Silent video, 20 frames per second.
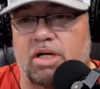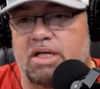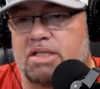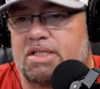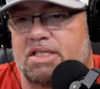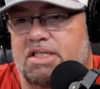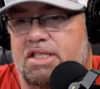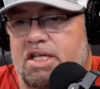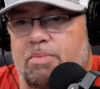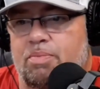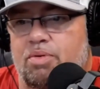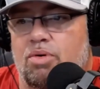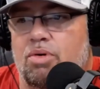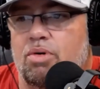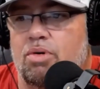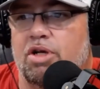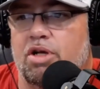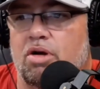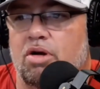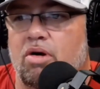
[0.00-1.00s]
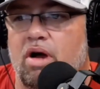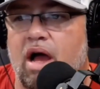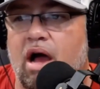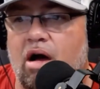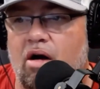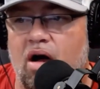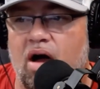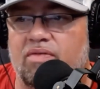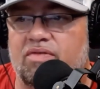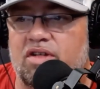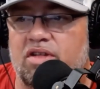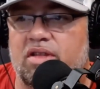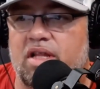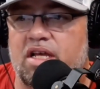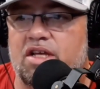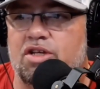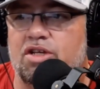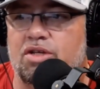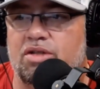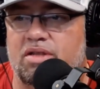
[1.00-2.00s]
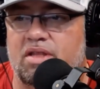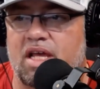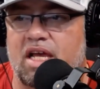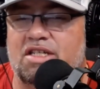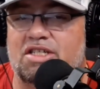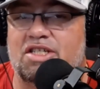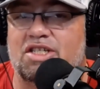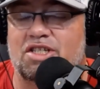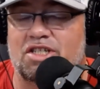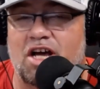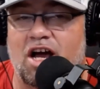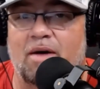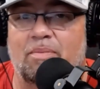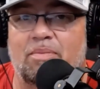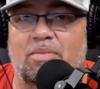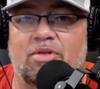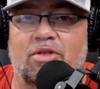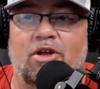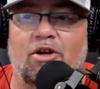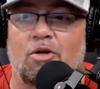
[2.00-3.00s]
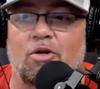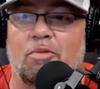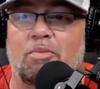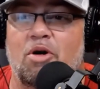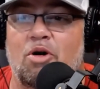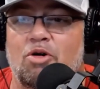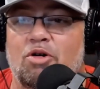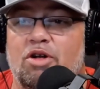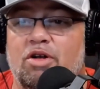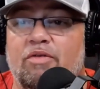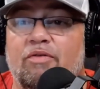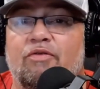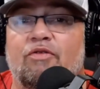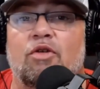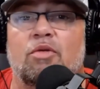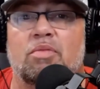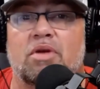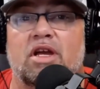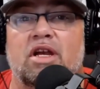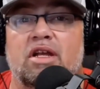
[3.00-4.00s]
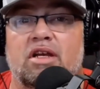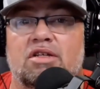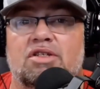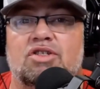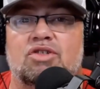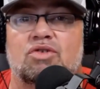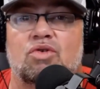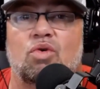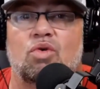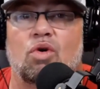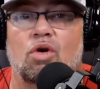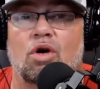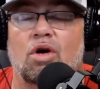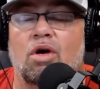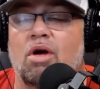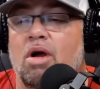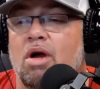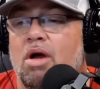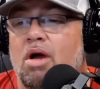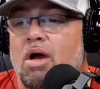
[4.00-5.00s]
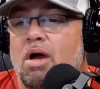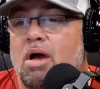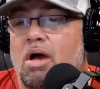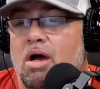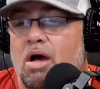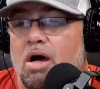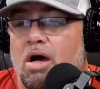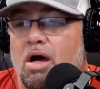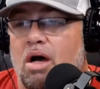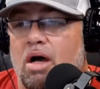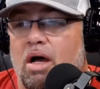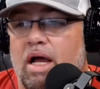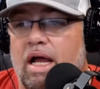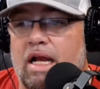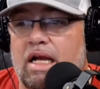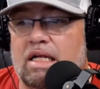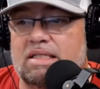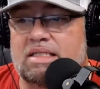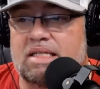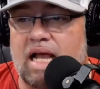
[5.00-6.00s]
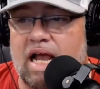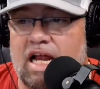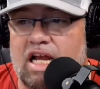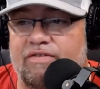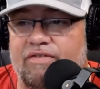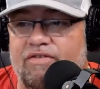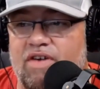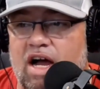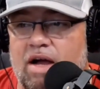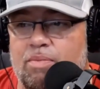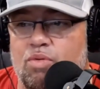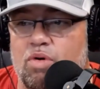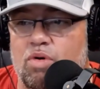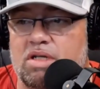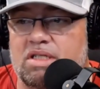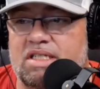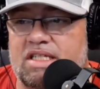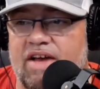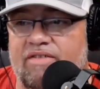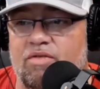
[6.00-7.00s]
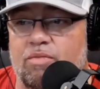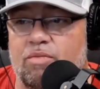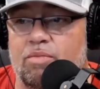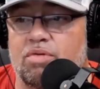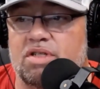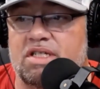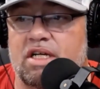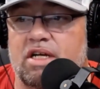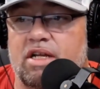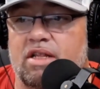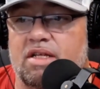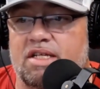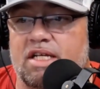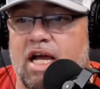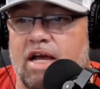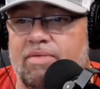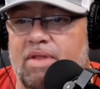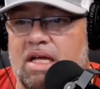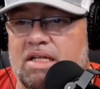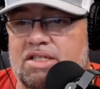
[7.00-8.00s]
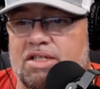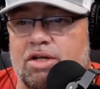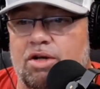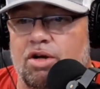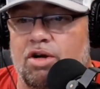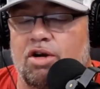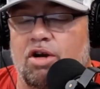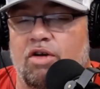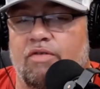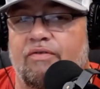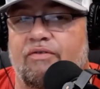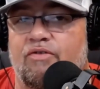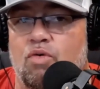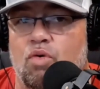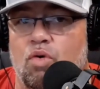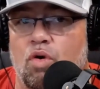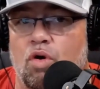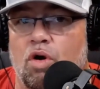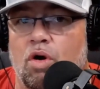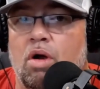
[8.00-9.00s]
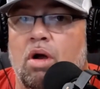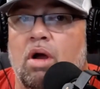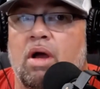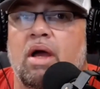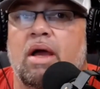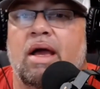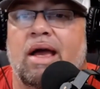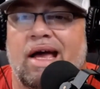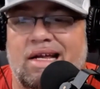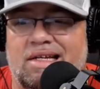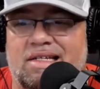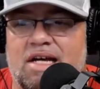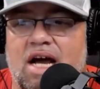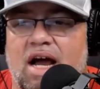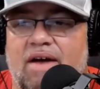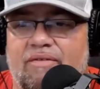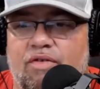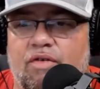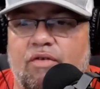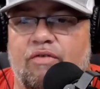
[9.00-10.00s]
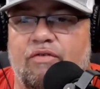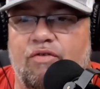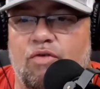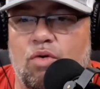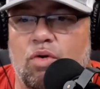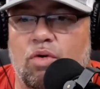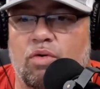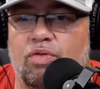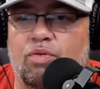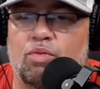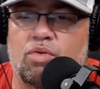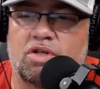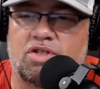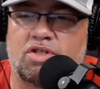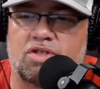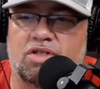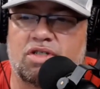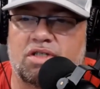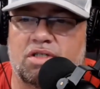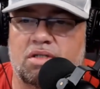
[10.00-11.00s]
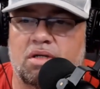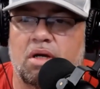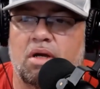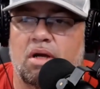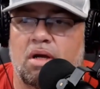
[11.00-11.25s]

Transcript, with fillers: It's simple, you know, how often they they stop their opponent from getting a score, uh, and it's eighty five point seven percent of the time. That's good enough for a tie for fourth, which is